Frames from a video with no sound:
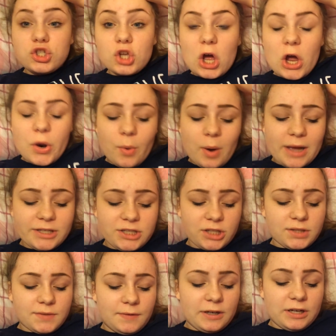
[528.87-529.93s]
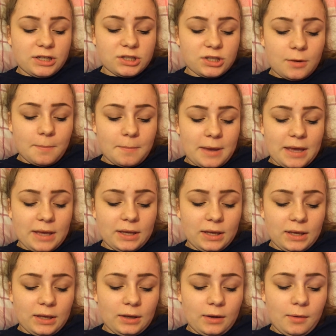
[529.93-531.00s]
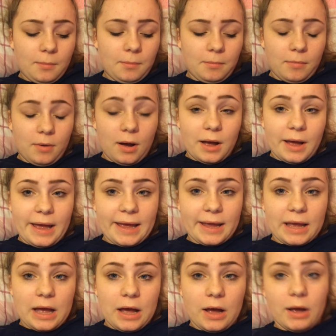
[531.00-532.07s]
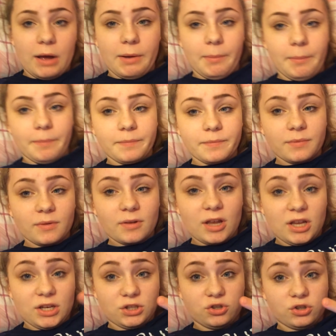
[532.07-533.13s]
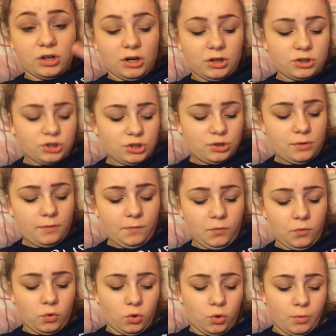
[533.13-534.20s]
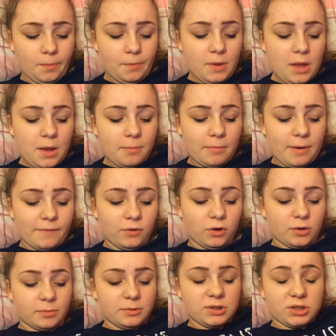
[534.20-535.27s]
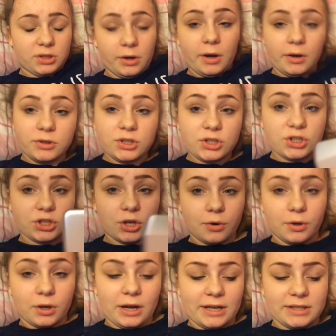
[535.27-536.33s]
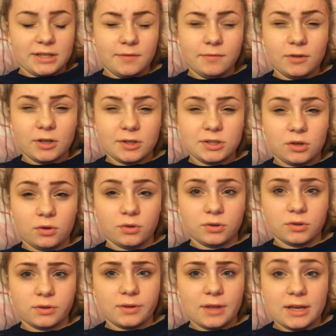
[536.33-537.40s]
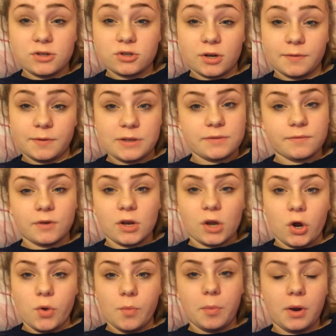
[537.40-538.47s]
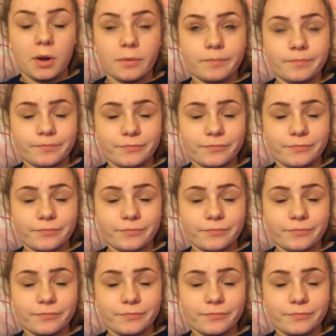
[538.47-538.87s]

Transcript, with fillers: so, I just finished making my, um, introduction for my Vlogmas. So, I'll just show you guys, even though it's on the intro of this video, but...